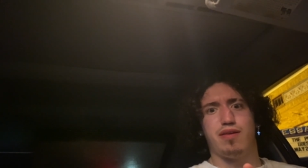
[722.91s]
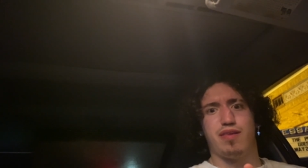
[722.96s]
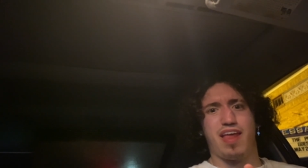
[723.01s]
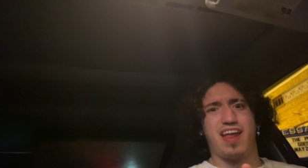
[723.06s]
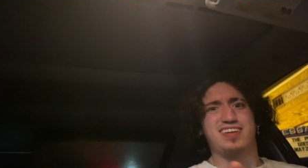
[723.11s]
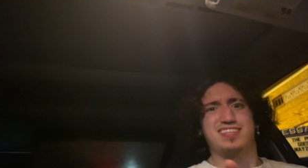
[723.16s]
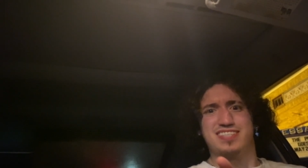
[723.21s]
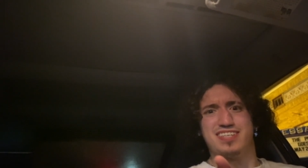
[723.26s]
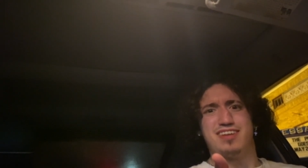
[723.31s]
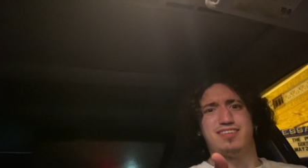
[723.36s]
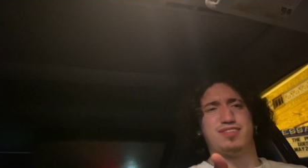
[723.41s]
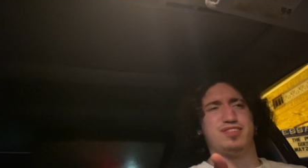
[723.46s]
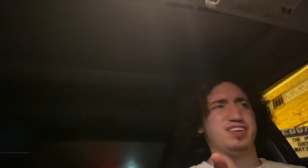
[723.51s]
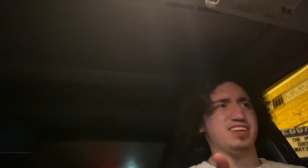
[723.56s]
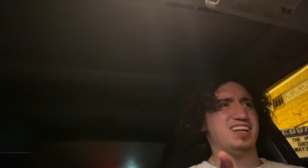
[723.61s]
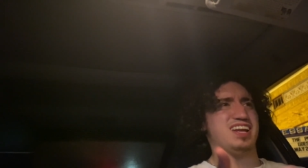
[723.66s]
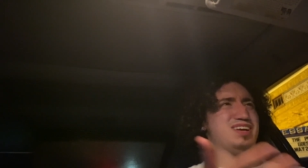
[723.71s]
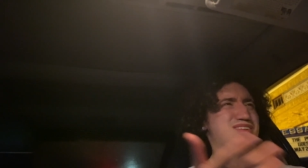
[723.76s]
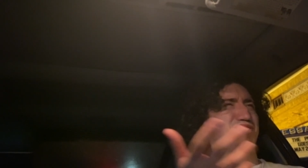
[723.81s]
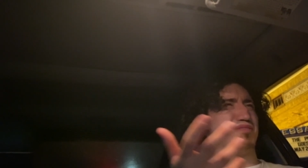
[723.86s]
That's another
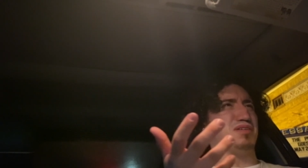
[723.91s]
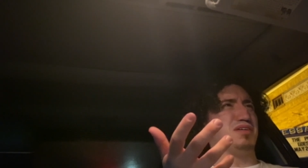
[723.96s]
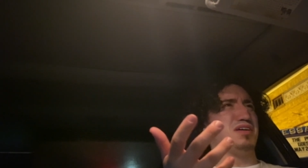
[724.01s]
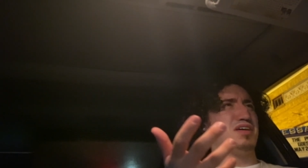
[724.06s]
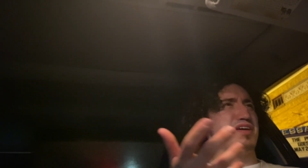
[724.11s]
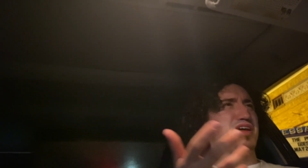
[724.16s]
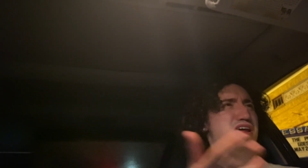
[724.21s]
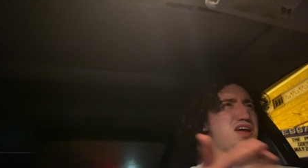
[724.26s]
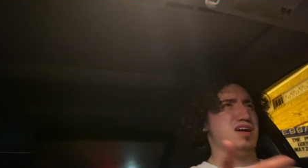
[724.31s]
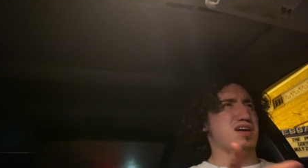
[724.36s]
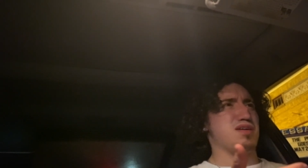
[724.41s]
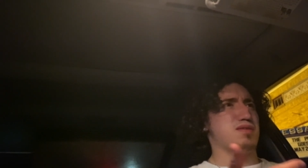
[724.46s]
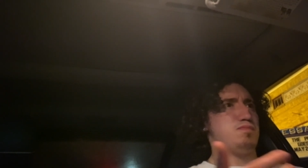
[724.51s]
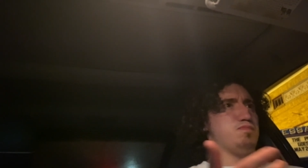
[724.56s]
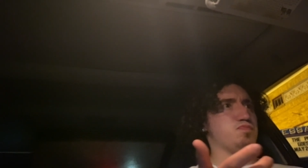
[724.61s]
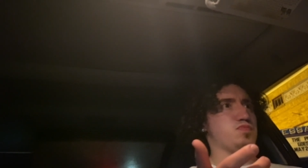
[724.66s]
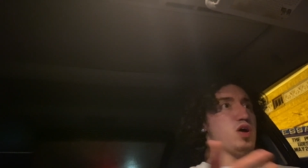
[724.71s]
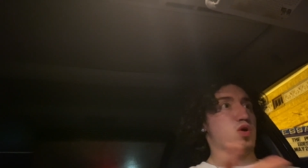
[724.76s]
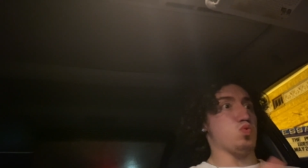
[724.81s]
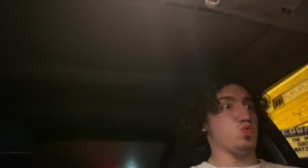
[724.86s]
thing. Like,
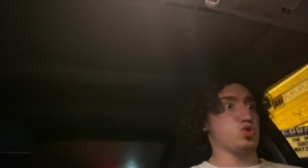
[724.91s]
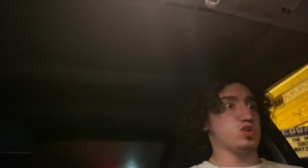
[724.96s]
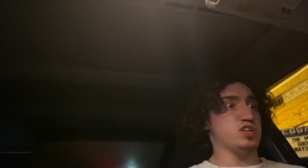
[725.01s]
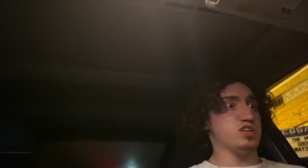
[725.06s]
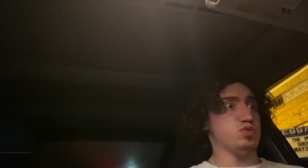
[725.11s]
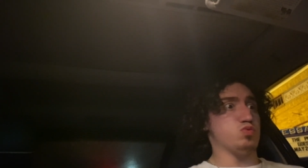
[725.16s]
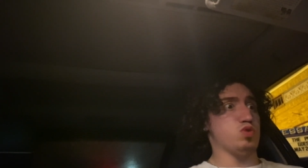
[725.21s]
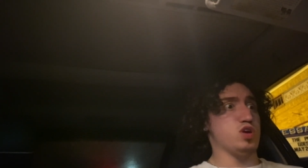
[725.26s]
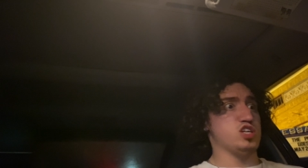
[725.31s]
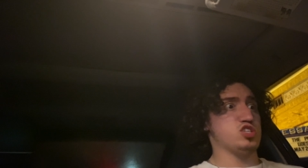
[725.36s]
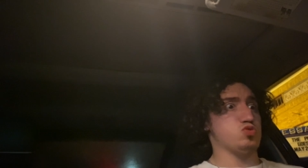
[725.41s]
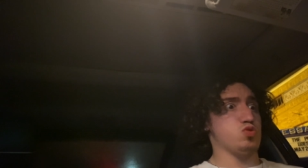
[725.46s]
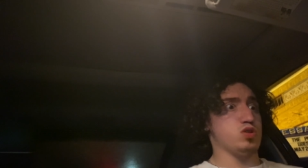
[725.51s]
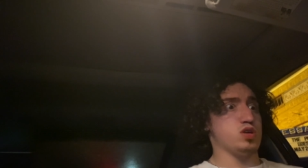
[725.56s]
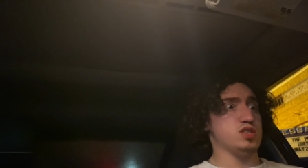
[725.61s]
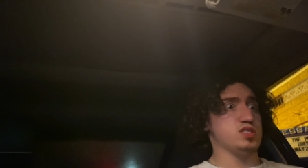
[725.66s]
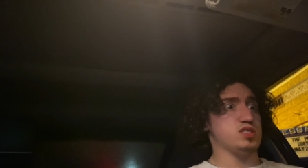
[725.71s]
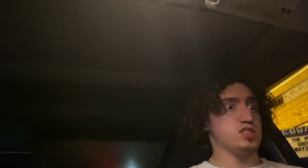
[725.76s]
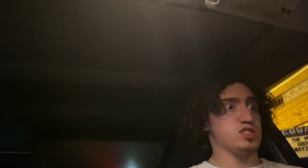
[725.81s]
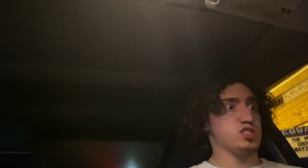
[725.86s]
I work in a restaurant
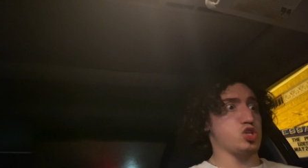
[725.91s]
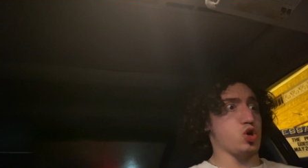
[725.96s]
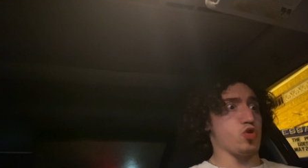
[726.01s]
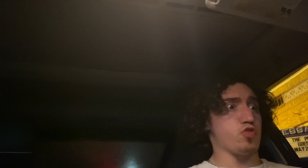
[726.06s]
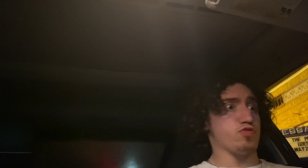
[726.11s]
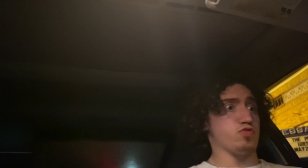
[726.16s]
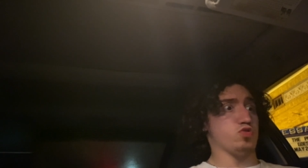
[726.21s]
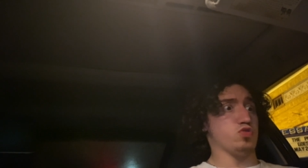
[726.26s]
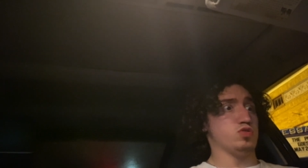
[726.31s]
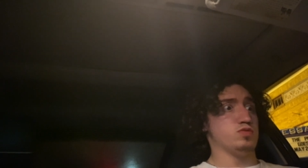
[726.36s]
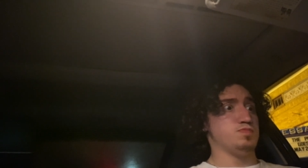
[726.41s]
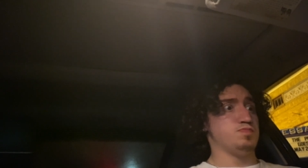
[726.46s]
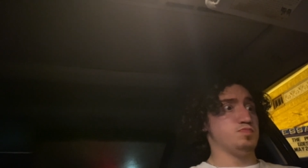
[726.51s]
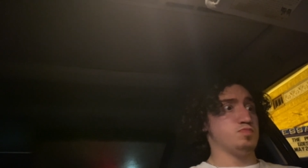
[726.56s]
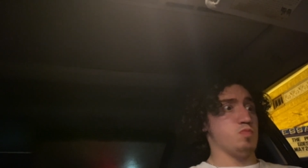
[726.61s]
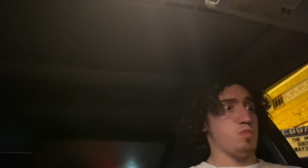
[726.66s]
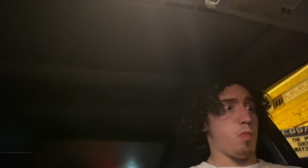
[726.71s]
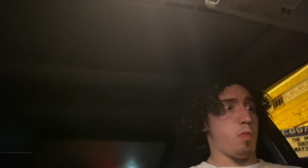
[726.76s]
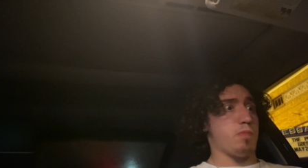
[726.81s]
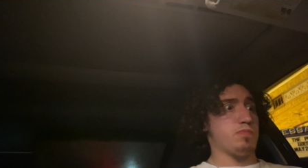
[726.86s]
as a server,
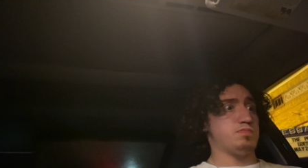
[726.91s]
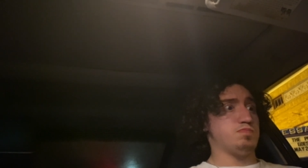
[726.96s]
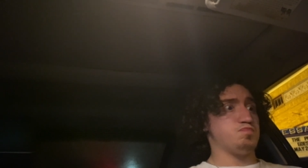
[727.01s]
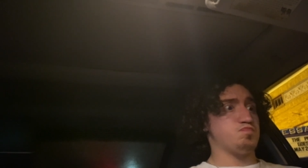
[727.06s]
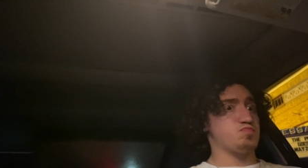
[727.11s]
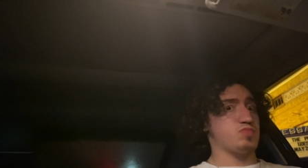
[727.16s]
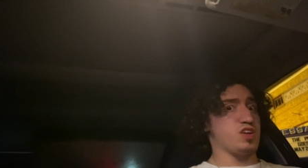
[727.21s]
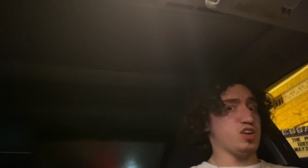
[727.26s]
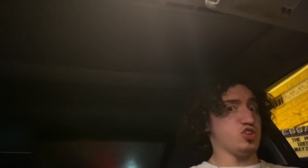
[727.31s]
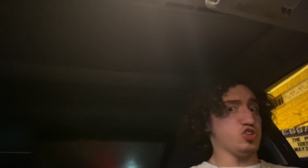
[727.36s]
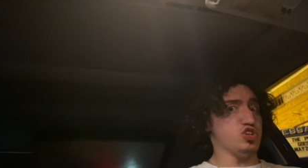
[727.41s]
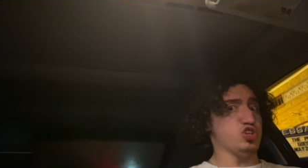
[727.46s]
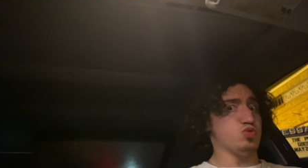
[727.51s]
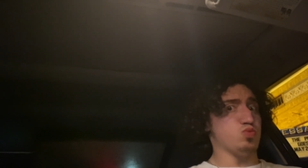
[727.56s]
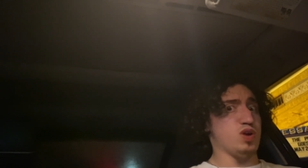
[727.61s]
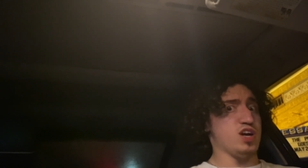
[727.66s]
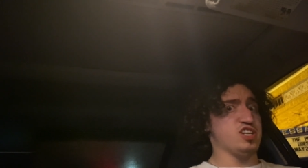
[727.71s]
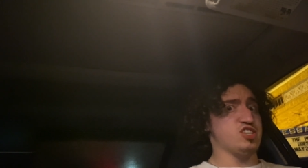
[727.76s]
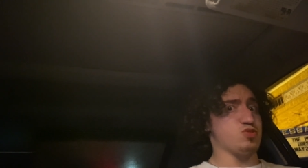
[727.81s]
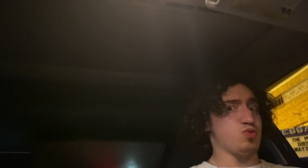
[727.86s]
a good
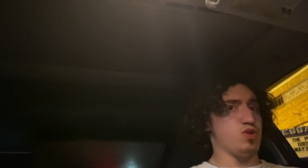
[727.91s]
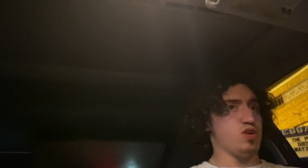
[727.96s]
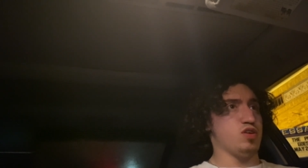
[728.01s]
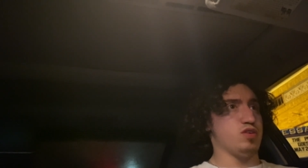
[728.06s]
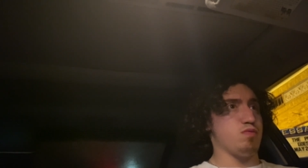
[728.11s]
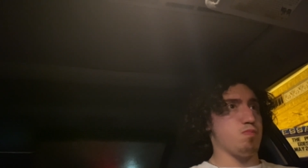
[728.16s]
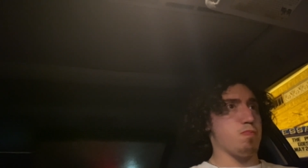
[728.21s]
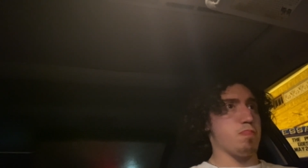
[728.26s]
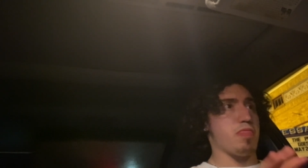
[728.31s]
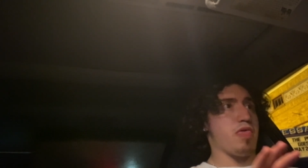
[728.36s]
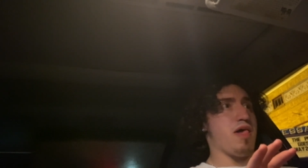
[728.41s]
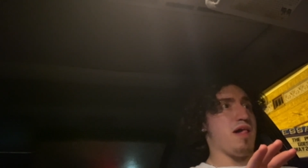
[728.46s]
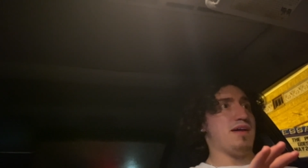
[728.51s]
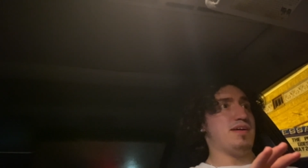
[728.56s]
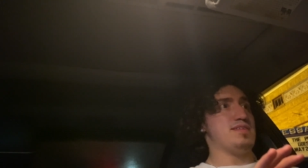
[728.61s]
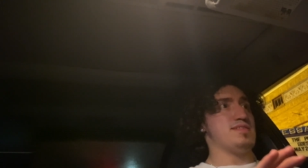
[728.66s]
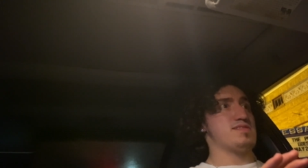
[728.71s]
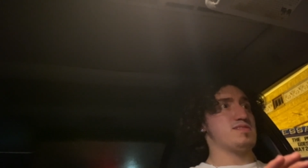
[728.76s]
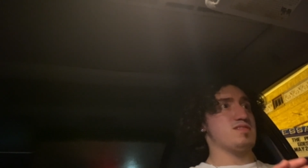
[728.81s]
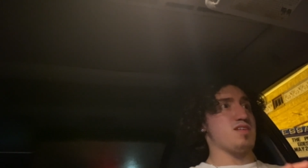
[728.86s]
restaurant,
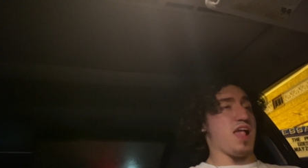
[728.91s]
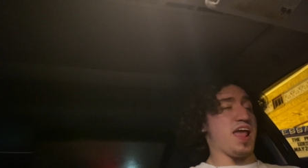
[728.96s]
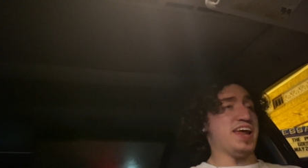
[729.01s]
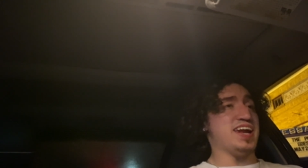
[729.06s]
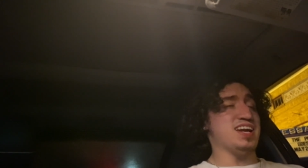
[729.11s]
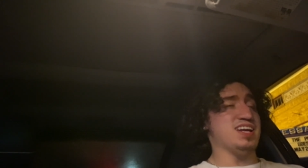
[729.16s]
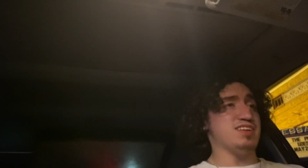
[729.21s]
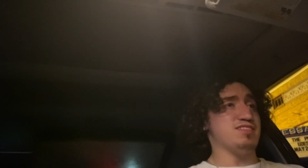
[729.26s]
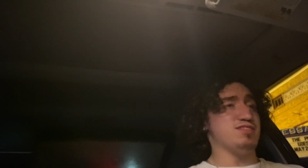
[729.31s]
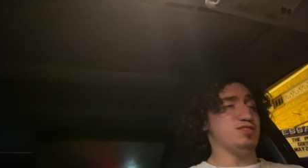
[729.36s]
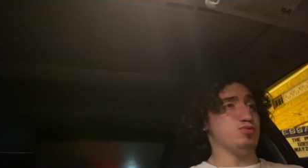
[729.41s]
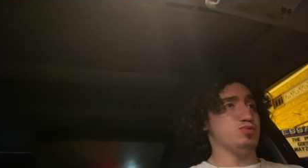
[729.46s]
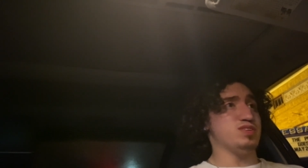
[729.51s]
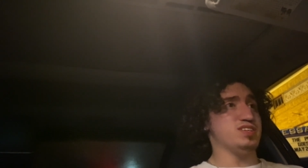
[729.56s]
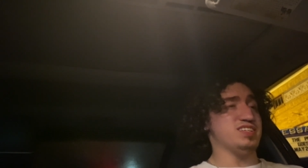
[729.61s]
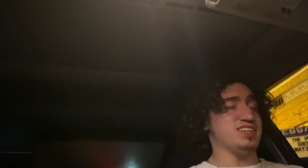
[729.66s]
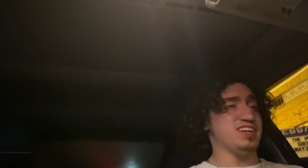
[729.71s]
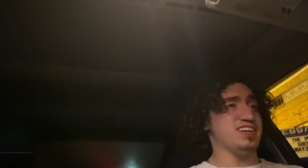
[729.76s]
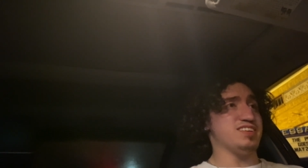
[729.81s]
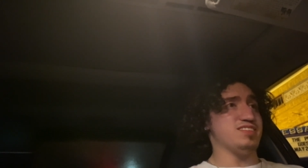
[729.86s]
and I live in
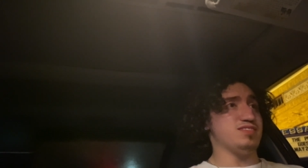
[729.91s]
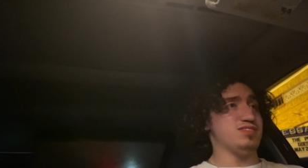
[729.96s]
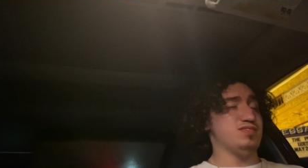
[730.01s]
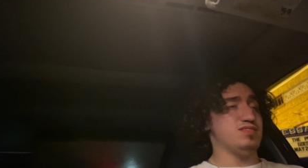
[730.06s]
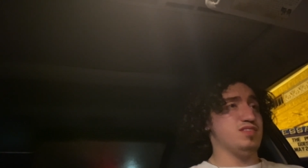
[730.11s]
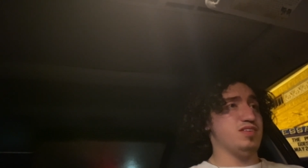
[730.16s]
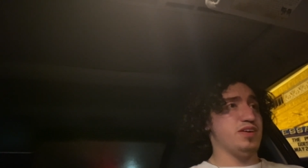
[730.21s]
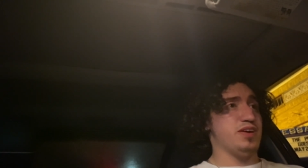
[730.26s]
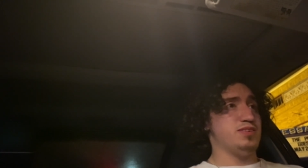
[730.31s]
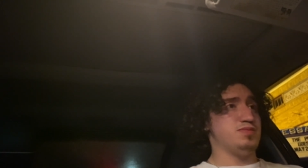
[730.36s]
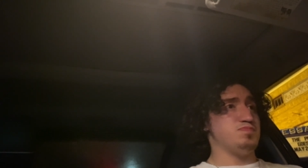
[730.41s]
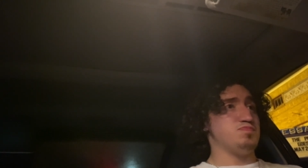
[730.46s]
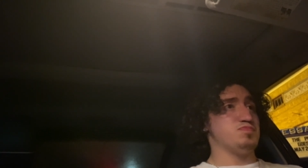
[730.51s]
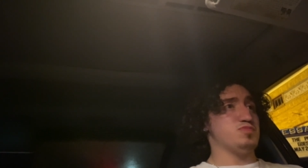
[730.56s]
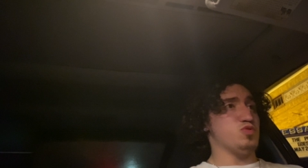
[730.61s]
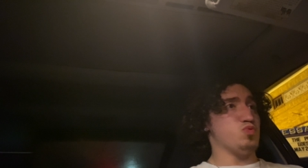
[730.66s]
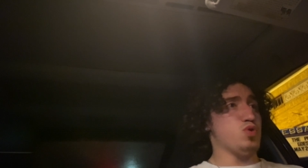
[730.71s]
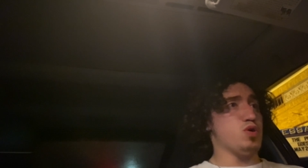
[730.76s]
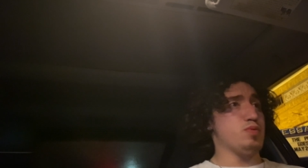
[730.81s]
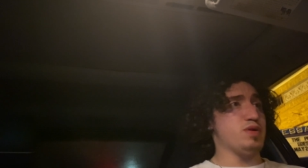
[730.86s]
Louisiana
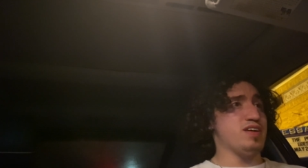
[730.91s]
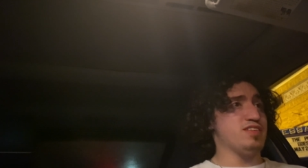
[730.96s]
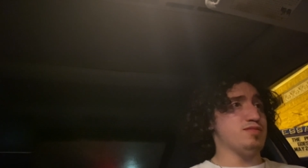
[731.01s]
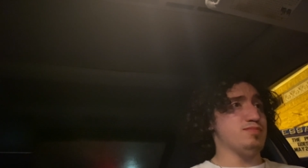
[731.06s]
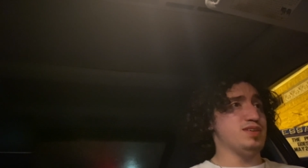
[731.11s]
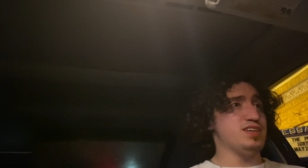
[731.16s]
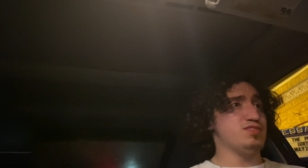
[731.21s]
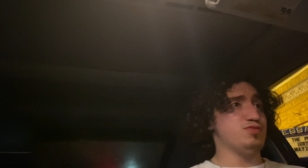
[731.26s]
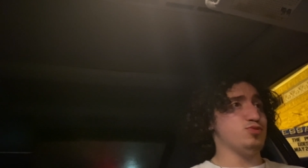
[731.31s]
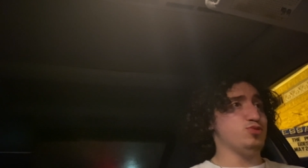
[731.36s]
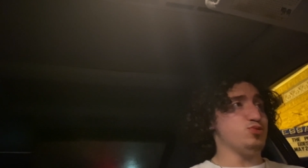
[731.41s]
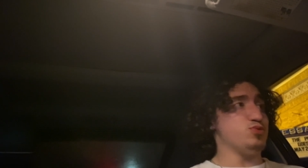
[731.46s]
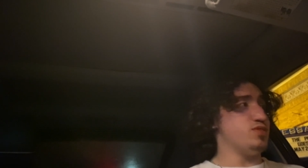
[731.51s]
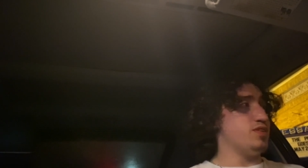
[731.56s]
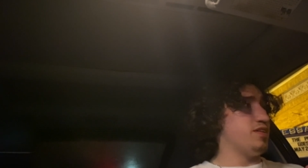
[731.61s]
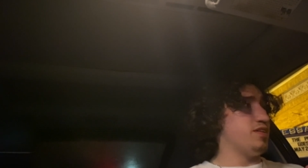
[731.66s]
where we have the best food.